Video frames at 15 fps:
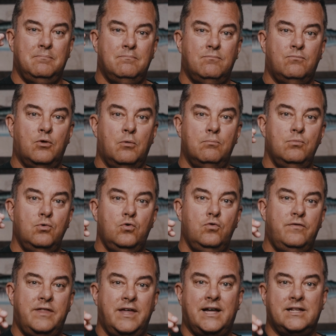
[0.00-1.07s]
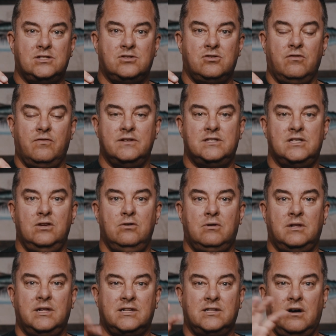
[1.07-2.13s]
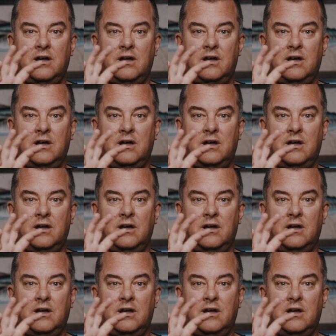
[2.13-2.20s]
remove that surface that you clicked